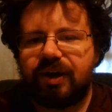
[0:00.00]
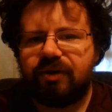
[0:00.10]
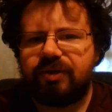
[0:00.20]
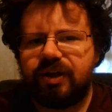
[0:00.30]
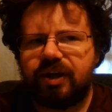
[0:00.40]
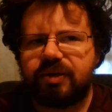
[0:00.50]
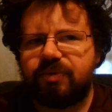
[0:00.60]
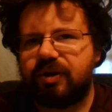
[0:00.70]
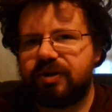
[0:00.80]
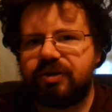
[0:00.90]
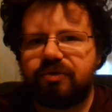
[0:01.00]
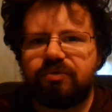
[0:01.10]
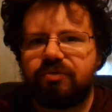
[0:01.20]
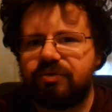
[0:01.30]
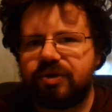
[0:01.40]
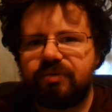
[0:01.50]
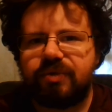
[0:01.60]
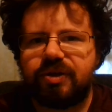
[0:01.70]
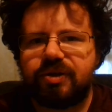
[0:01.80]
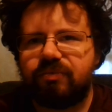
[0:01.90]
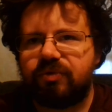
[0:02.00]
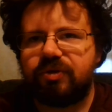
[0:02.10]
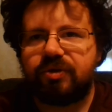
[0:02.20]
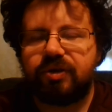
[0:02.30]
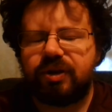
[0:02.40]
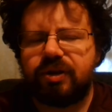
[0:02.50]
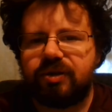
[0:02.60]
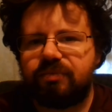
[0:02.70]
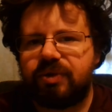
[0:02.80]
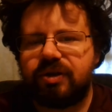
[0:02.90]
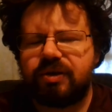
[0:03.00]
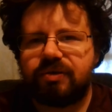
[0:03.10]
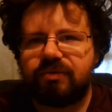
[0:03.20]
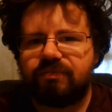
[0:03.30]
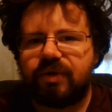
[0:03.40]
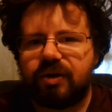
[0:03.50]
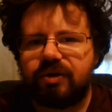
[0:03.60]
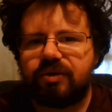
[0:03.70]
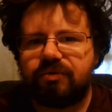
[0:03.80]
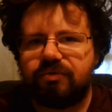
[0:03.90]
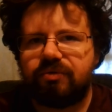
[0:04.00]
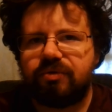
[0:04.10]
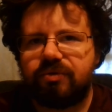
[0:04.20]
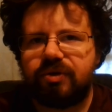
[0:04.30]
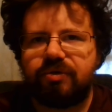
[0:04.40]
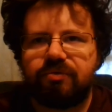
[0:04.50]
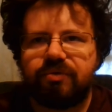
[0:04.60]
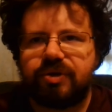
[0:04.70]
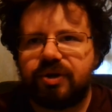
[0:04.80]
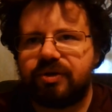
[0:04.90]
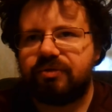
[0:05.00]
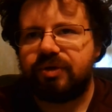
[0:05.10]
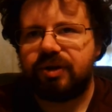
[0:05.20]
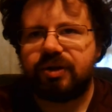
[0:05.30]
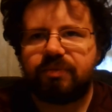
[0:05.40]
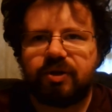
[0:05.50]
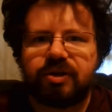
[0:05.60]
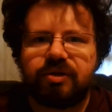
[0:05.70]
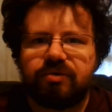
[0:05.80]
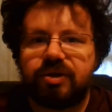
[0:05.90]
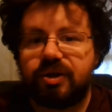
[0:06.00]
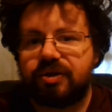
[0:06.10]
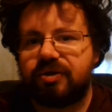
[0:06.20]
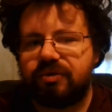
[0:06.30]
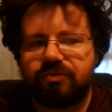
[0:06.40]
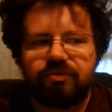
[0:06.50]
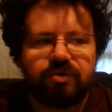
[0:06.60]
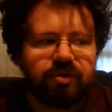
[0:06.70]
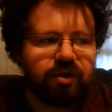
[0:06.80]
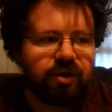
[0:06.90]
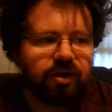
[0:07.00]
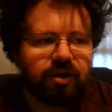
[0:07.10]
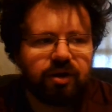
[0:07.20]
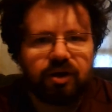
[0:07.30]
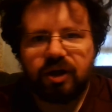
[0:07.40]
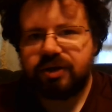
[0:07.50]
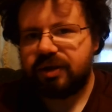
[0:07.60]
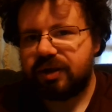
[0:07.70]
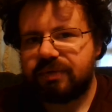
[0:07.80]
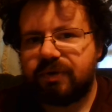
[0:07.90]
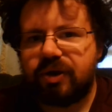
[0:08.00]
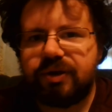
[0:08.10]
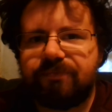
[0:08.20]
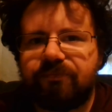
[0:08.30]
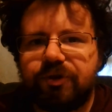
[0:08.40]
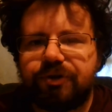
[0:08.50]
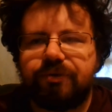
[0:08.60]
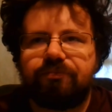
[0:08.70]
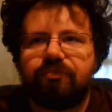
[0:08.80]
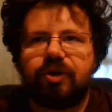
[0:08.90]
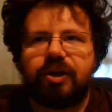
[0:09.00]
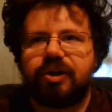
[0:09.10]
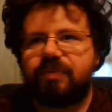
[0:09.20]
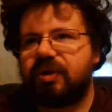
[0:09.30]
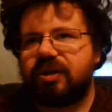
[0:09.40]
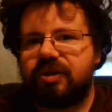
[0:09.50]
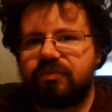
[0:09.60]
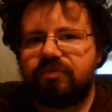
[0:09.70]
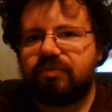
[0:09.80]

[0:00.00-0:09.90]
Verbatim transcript: how the Xbox controller is going to be similar to the uh, PS5 controller, the DualSense, or the Xbox Series X controller. I said that's fine. You know, I expect